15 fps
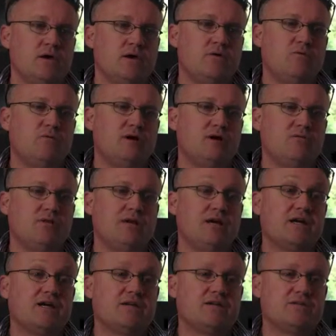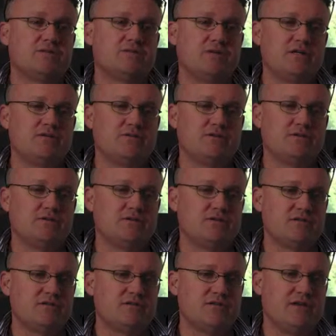Well, we're lucky at Displacement
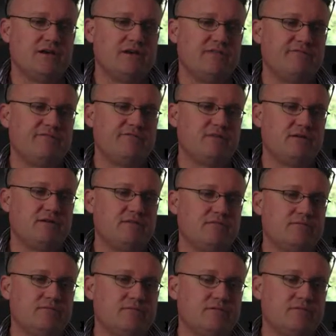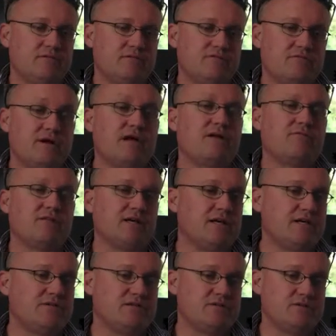Solutions to have great
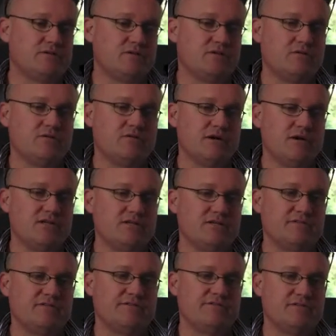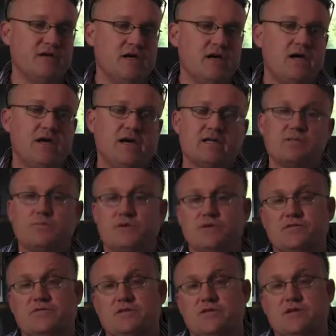relations with a whole range of
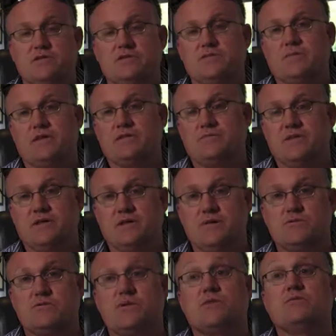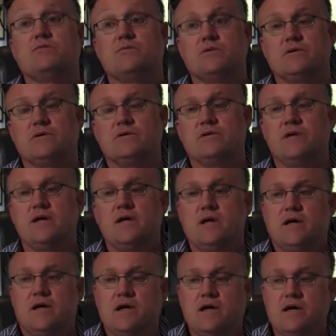experts on displacement themes throughout the world.
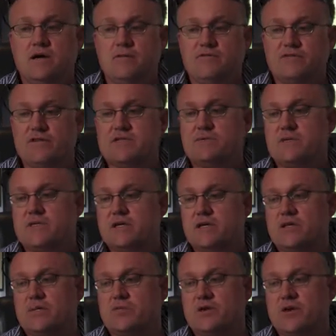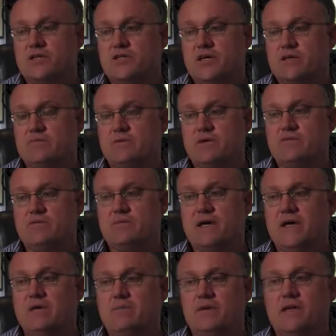For this particular project, one of the
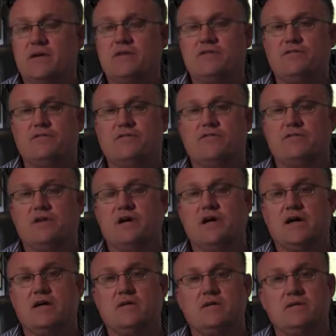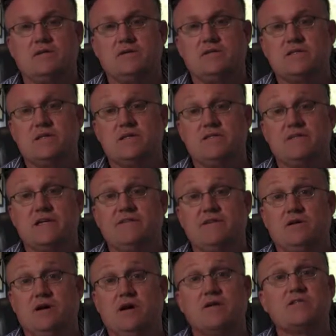main players is a guy called David
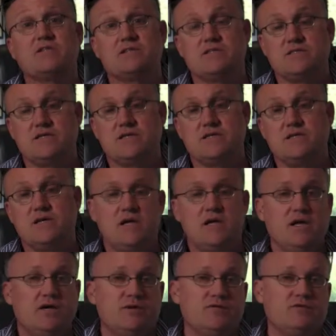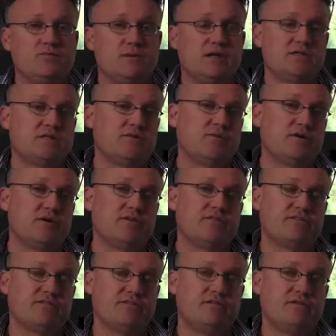Hodgkinson, who's based in
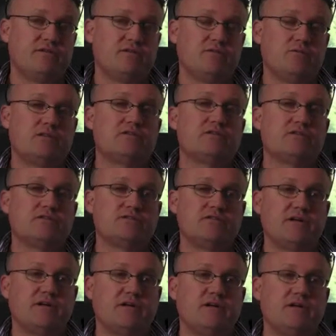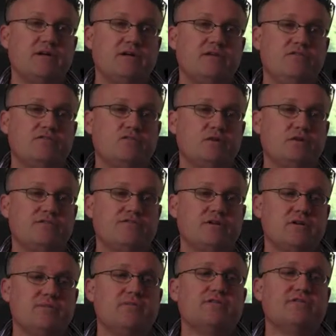Perth in Western Australia, and he's worked for a
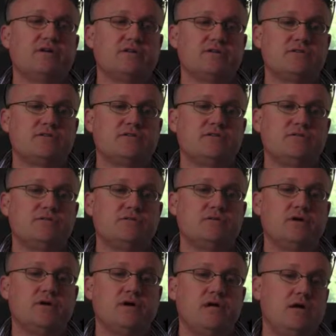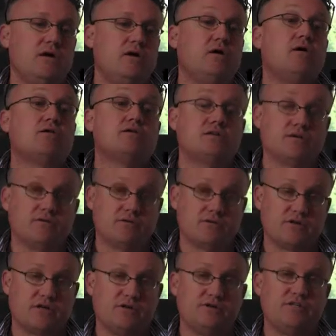number of years to also
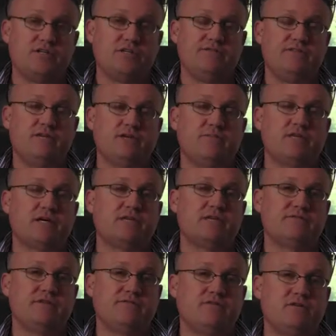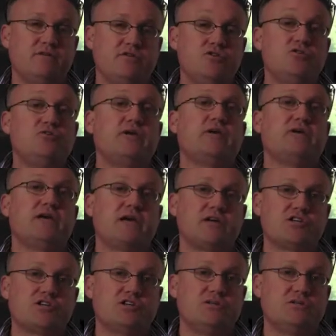try to achieve the objective of a new
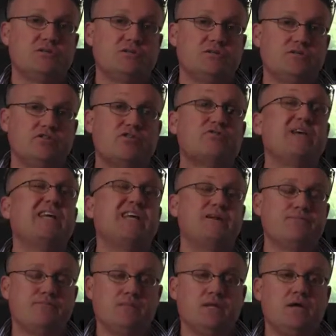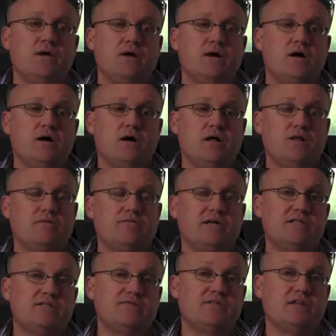international treaty on the
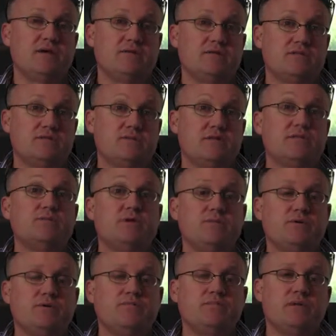rights of climate displaced people.